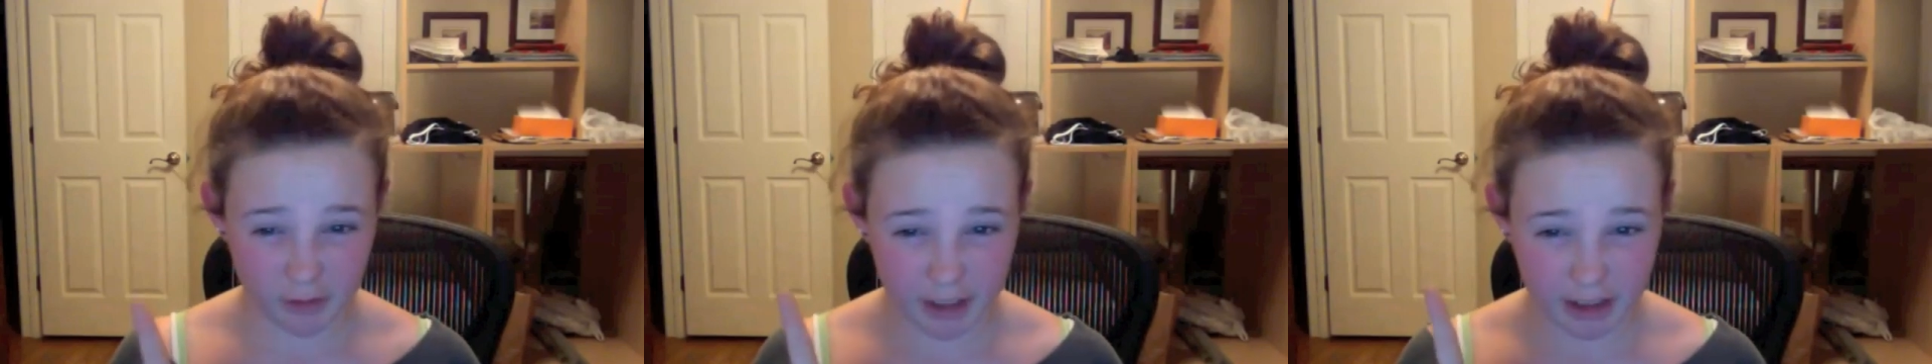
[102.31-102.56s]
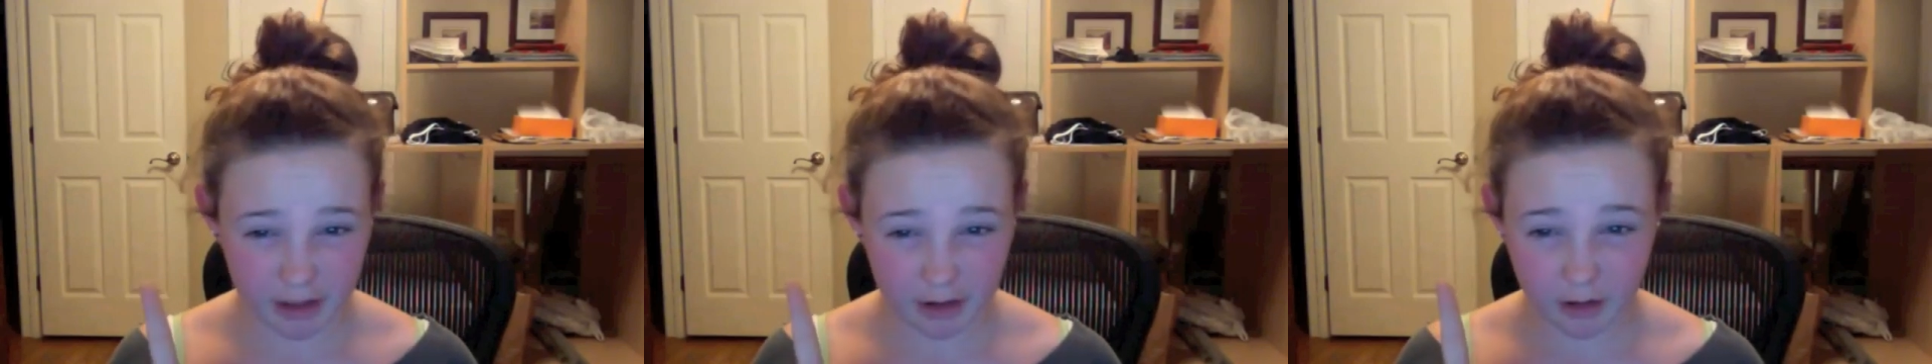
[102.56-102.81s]

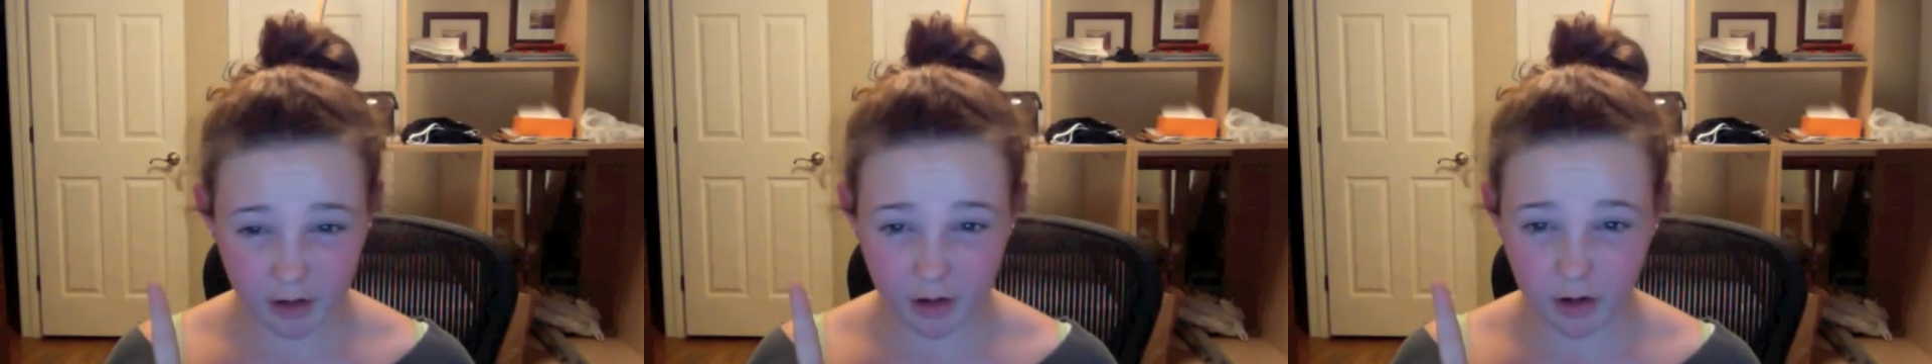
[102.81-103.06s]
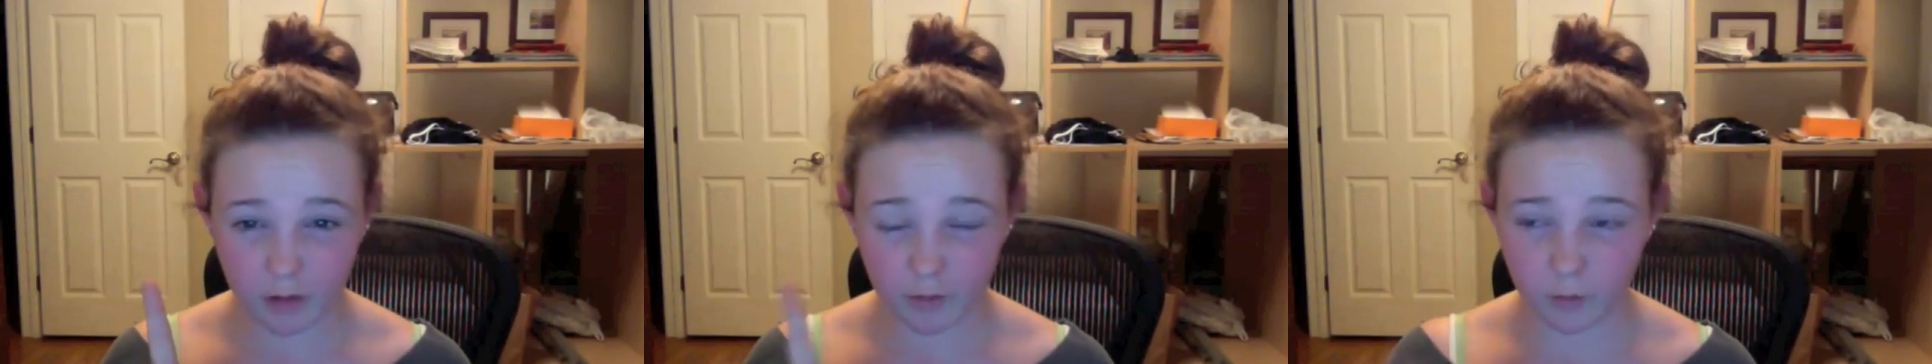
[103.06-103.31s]
in
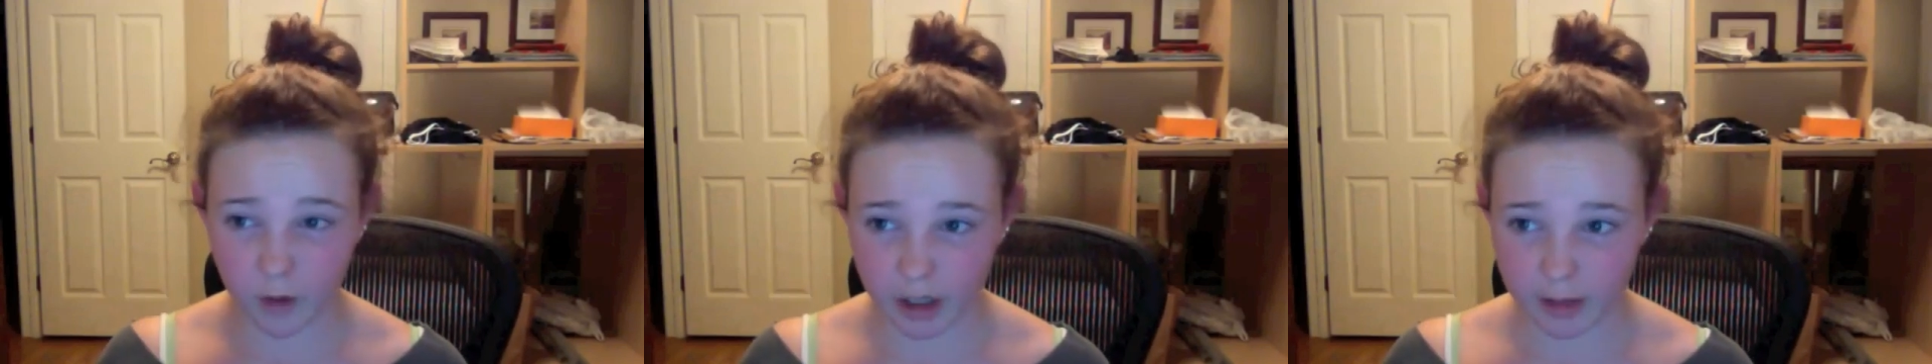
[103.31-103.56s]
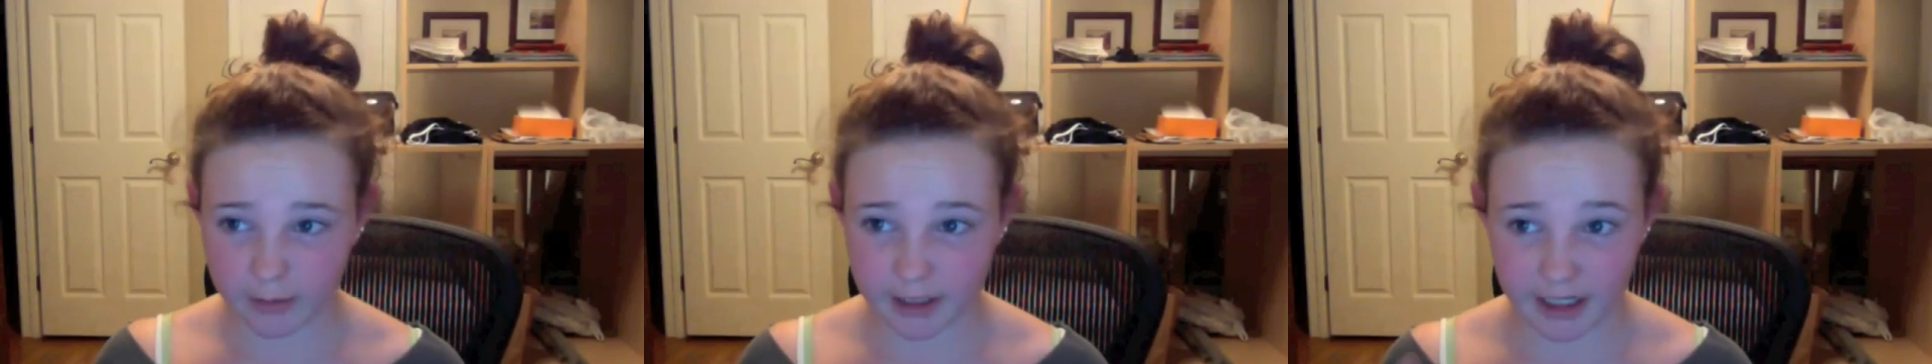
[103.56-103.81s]

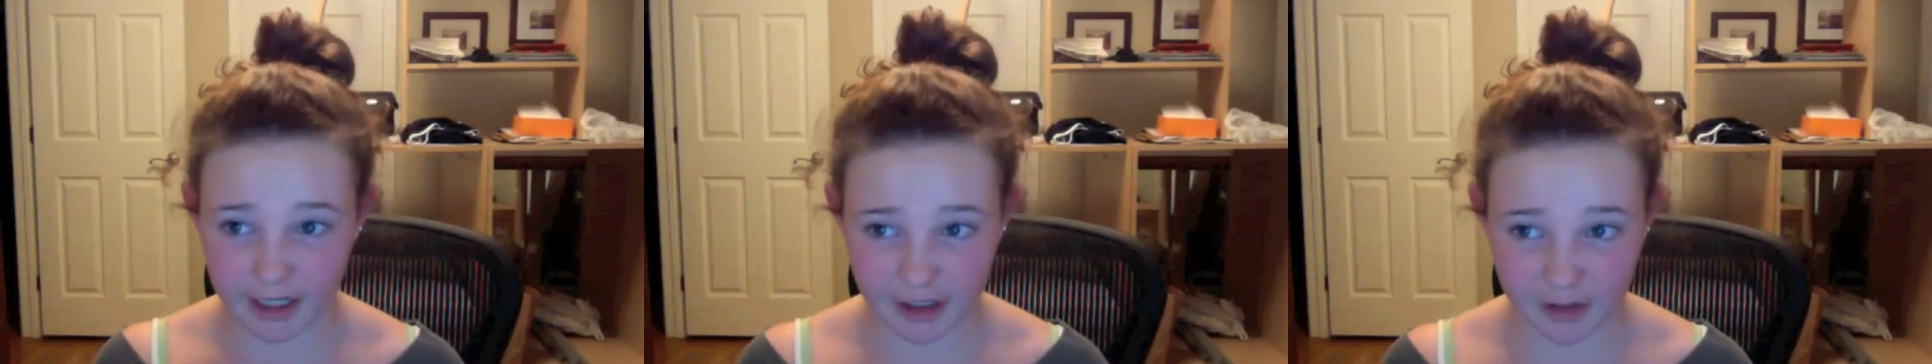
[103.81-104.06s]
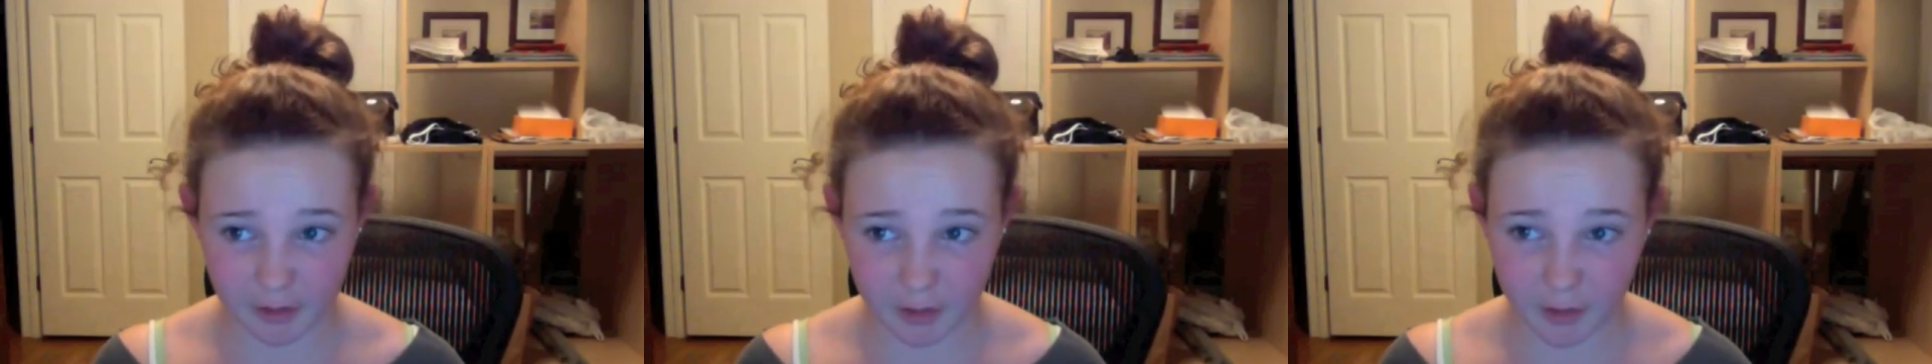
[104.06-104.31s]
watermelon and
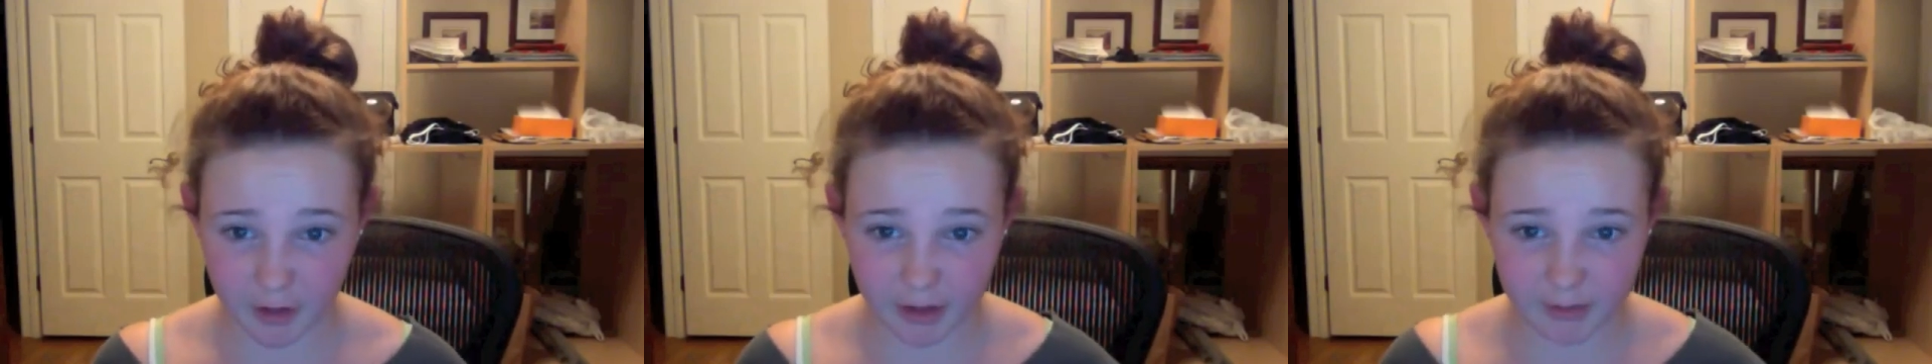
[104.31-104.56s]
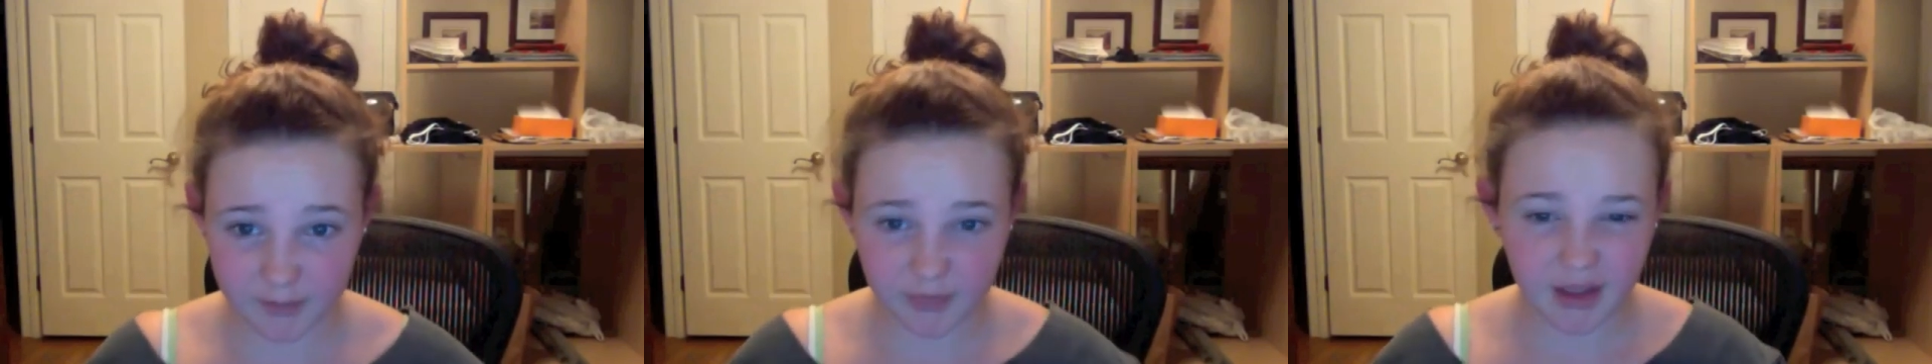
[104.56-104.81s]
unicorn.